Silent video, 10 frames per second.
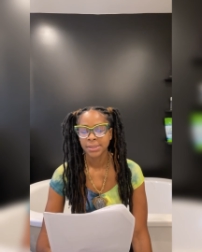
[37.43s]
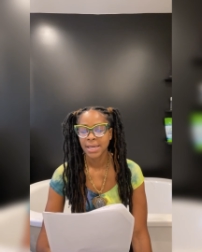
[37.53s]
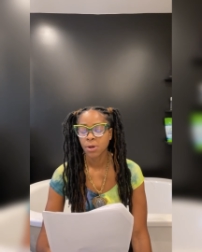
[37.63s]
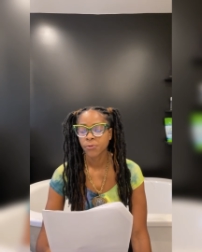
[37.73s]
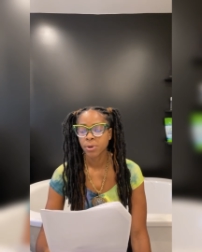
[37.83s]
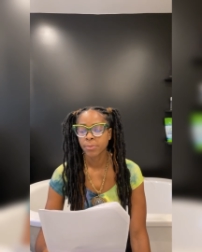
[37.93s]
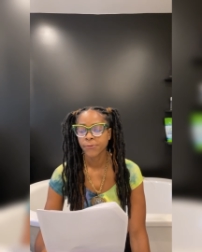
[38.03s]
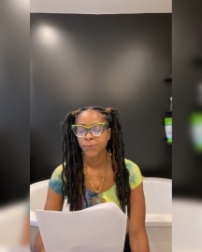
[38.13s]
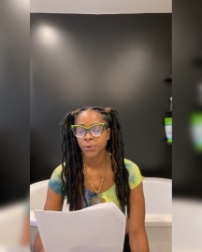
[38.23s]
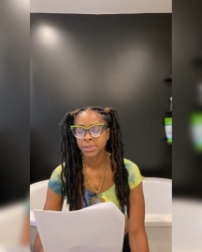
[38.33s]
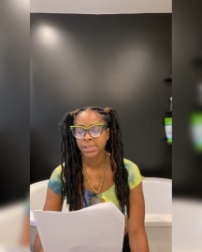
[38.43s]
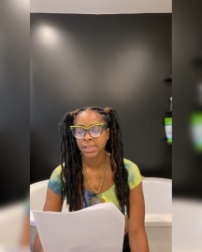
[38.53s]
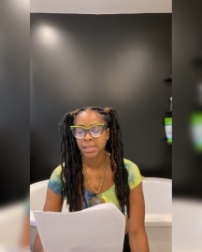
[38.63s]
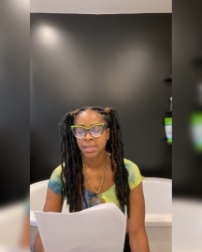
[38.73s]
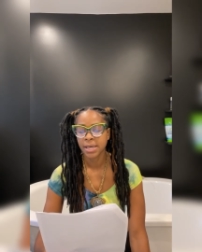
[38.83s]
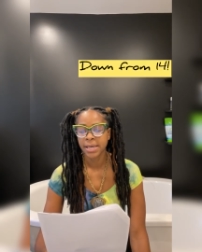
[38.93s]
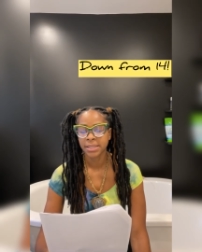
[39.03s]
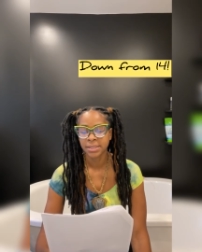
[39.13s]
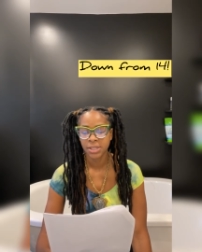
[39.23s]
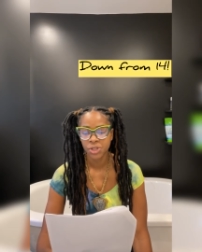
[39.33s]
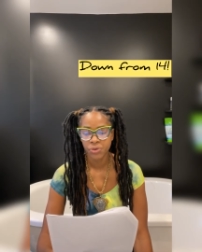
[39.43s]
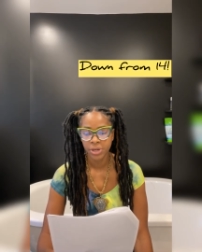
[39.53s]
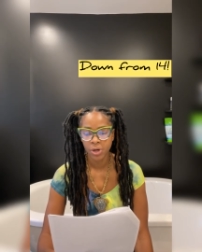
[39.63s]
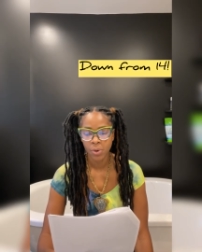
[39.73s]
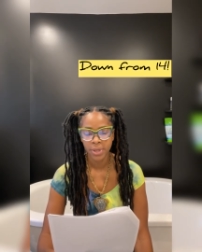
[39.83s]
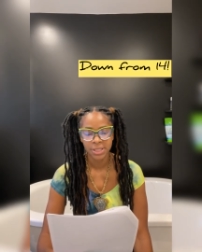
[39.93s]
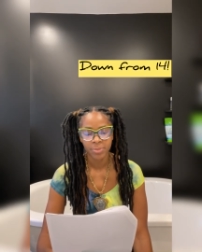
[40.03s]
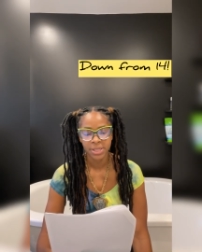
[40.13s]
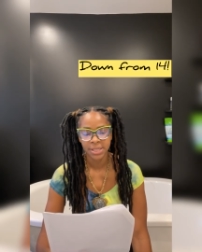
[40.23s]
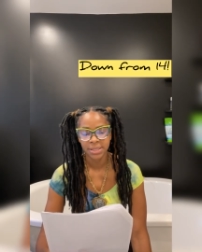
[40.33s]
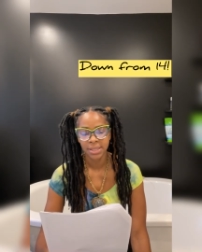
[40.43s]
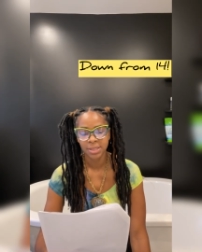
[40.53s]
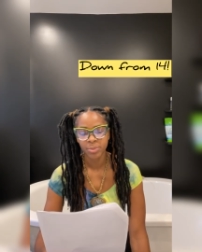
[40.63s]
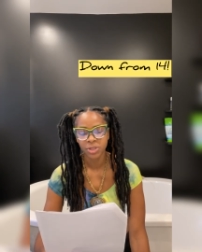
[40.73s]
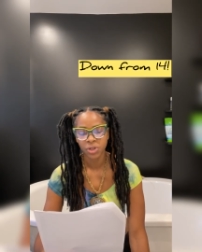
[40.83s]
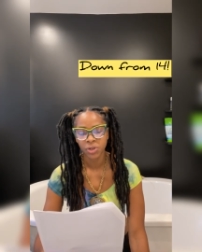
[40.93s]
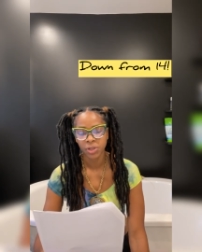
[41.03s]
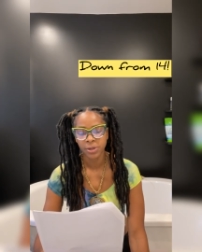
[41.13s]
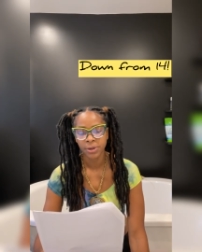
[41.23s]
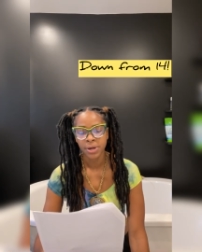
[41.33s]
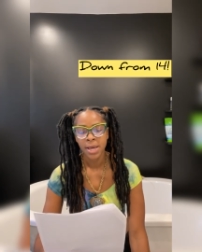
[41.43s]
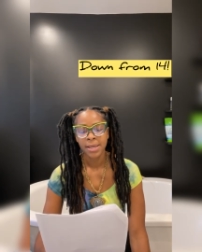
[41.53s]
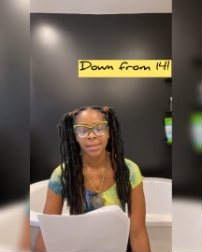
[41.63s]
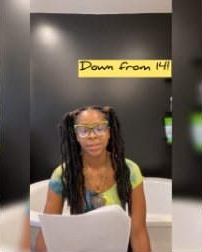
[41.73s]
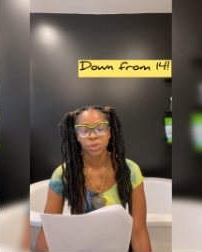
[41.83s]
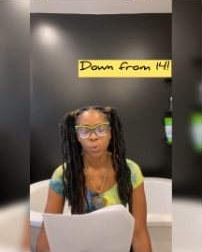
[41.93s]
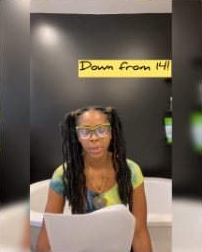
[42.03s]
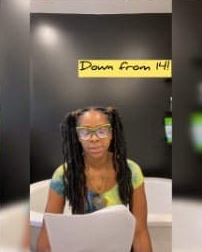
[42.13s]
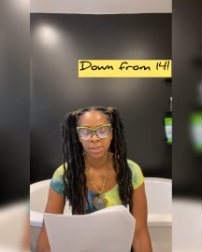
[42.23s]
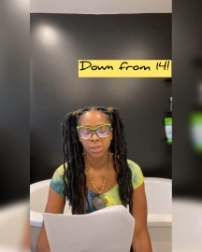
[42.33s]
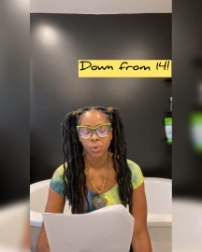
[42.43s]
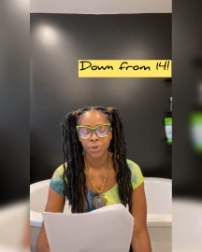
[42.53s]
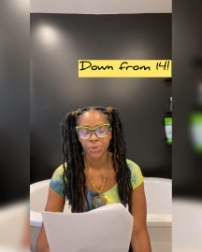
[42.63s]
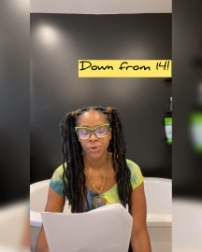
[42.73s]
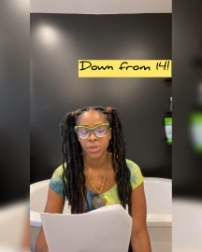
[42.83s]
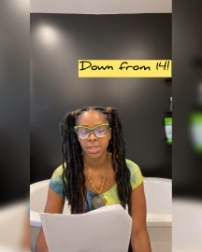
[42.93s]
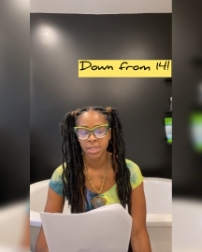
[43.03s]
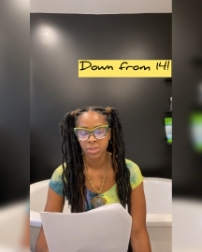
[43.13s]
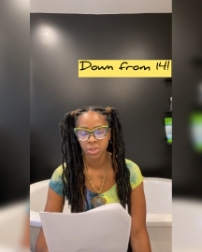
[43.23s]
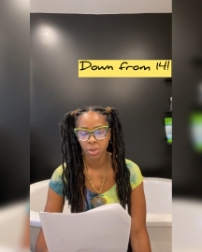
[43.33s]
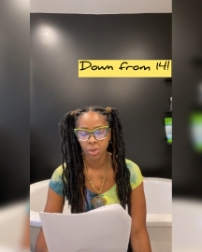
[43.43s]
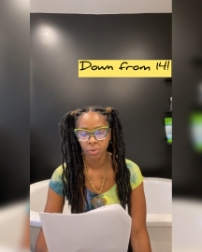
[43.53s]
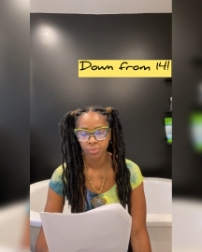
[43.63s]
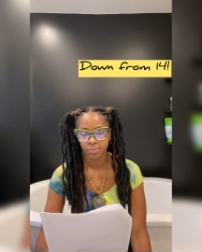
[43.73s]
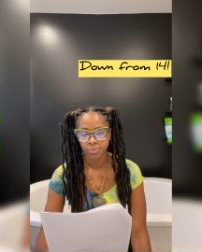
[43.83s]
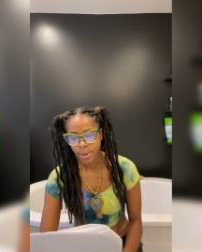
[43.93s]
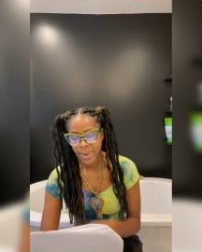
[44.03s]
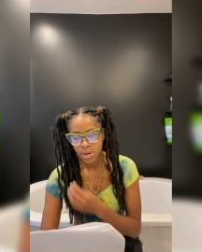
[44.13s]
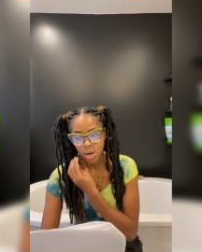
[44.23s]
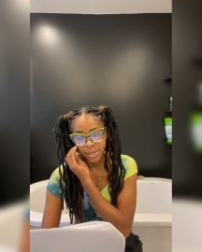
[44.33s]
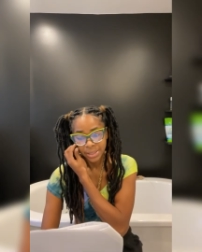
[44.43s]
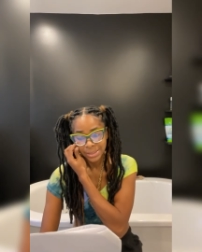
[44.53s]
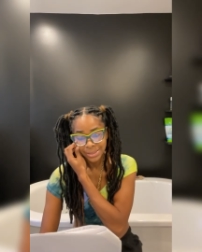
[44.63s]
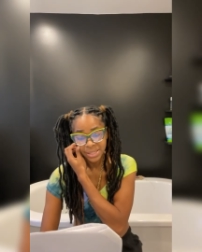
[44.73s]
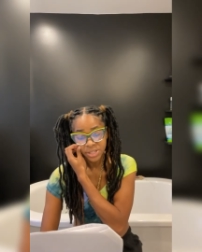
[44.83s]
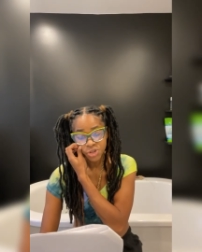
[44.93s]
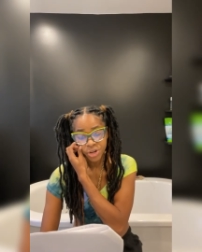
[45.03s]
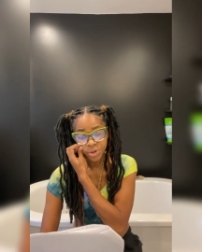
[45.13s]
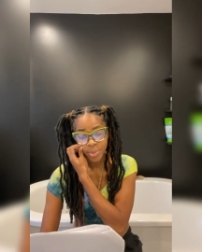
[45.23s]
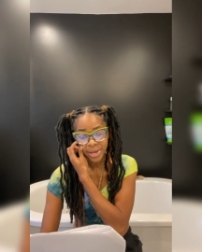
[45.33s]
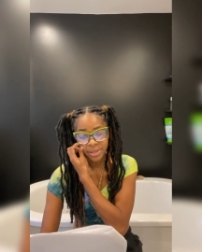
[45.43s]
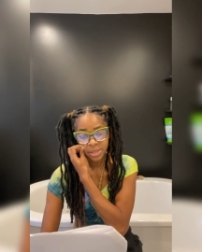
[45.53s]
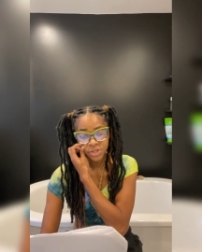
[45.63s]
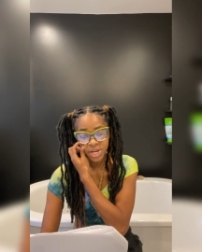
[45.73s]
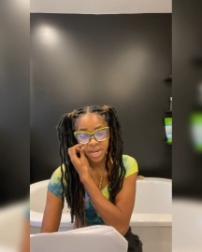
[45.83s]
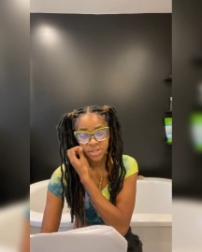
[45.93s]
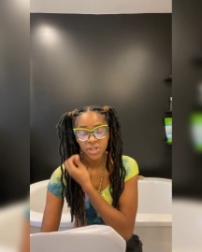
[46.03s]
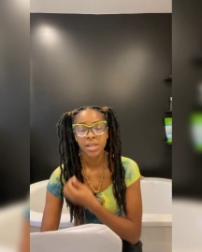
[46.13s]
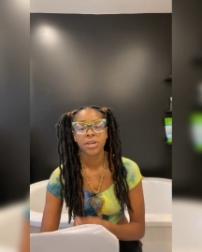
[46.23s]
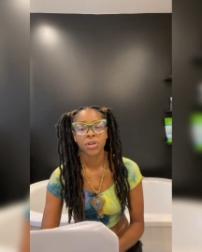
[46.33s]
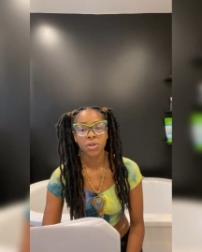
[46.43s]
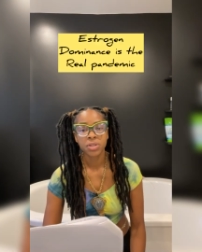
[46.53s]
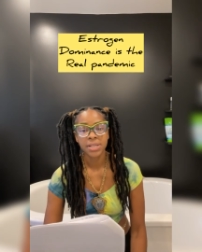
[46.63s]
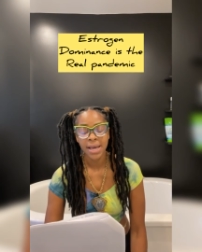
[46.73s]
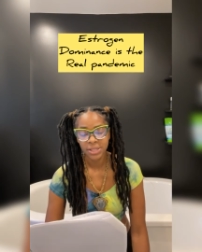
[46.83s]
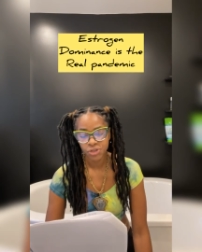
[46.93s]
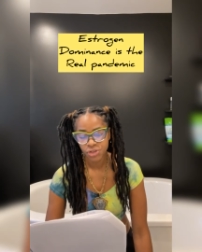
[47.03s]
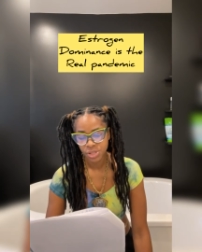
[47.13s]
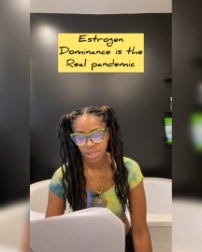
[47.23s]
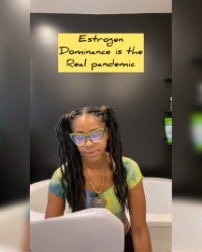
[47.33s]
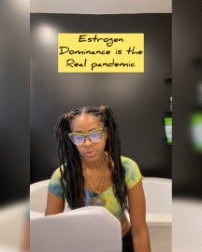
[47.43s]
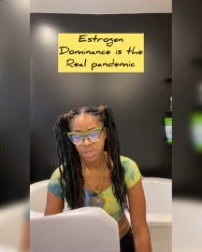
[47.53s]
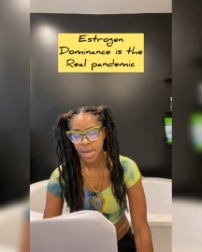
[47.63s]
down from 14 a century ago and as much as six months earlier than 20 or 30 years ago. Menarche is instead triggered by the change in a girl's estrogen levels.